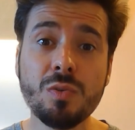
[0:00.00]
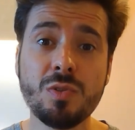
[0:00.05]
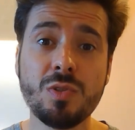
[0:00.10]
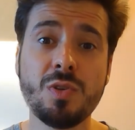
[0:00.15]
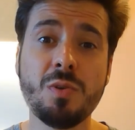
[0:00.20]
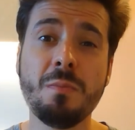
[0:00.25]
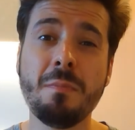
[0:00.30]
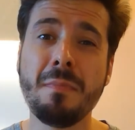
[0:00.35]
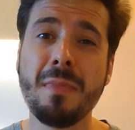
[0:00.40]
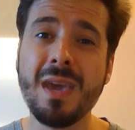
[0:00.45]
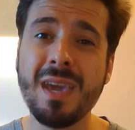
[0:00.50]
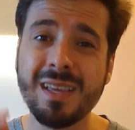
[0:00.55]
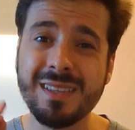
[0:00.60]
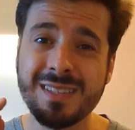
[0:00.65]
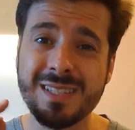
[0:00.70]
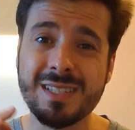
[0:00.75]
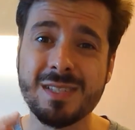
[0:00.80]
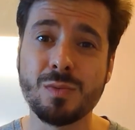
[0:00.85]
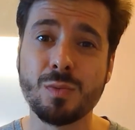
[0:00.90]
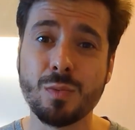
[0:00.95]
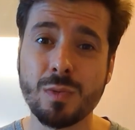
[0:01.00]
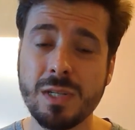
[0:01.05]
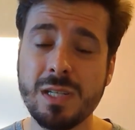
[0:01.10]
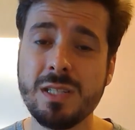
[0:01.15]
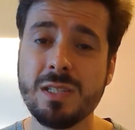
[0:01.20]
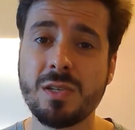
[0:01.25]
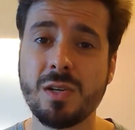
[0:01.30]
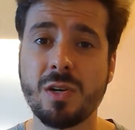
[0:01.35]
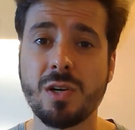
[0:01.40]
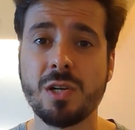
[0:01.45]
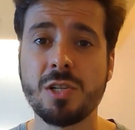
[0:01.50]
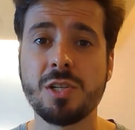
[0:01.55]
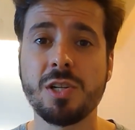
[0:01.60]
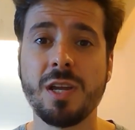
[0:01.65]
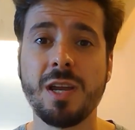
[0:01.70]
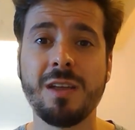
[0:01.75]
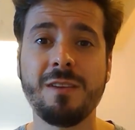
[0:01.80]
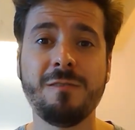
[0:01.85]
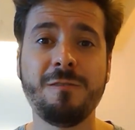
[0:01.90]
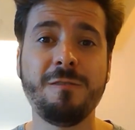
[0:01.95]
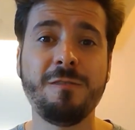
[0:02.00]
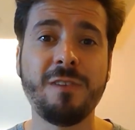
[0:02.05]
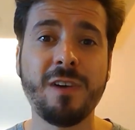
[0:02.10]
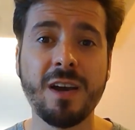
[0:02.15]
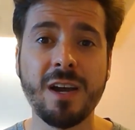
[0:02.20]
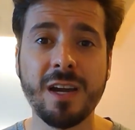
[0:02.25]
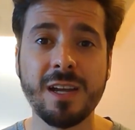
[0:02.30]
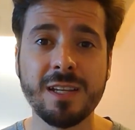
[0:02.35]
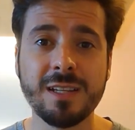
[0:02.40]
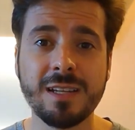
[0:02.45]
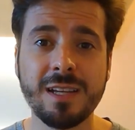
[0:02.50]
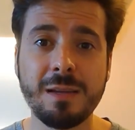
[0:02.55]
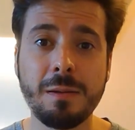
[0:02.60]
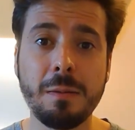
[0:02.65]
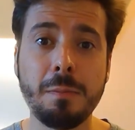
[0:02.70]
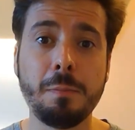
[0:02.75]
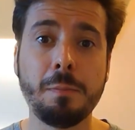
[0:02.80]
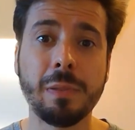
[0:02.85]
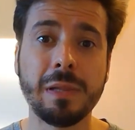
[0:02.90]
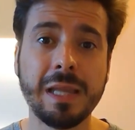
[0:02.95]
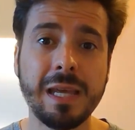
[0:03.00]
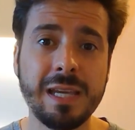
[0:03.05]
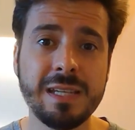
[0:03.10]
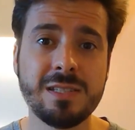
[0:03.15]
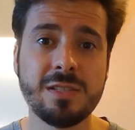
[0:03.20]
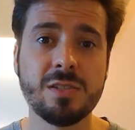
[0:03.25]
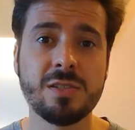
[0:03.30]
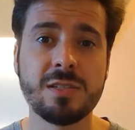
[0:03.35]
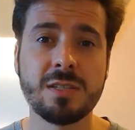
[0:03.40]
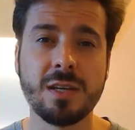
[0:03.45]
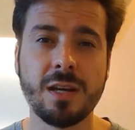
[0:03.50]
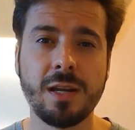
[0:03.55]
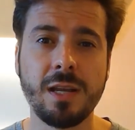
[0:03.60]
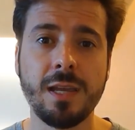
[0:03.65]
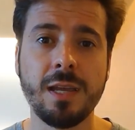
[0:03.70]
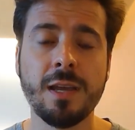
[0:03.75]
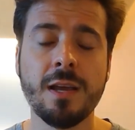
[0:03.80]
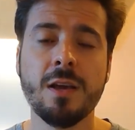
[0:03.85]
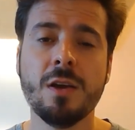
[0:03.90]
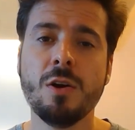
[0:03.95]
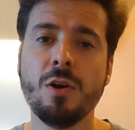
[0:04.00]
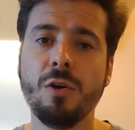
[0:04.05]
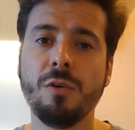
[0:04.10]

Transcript: to make this research and find a place to study.